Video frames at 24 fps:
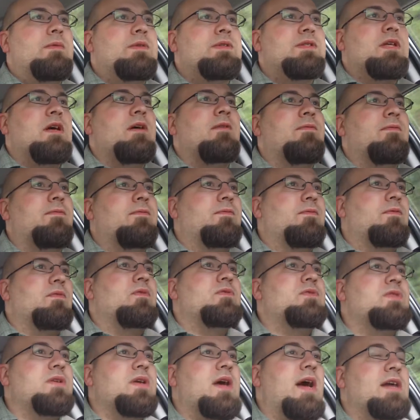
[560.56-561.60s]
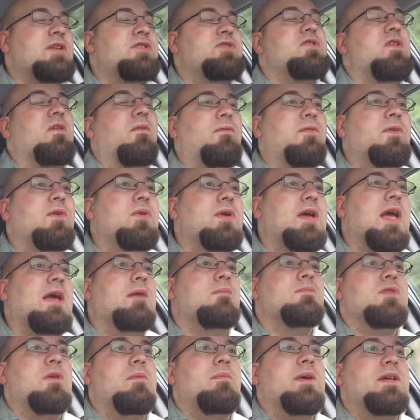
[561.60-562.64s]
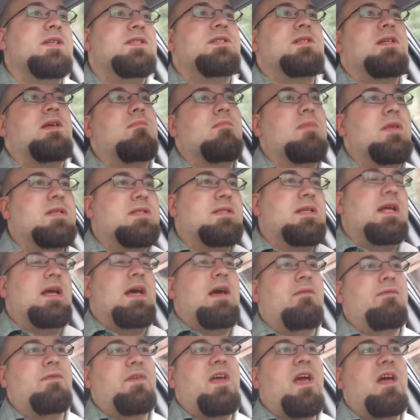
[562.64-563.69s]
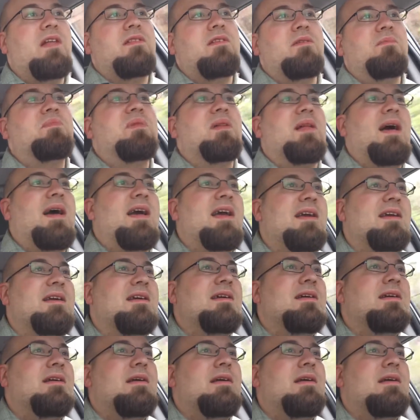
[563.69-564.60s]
stuff. There's actually a few games on my Steam list that I have yet to play.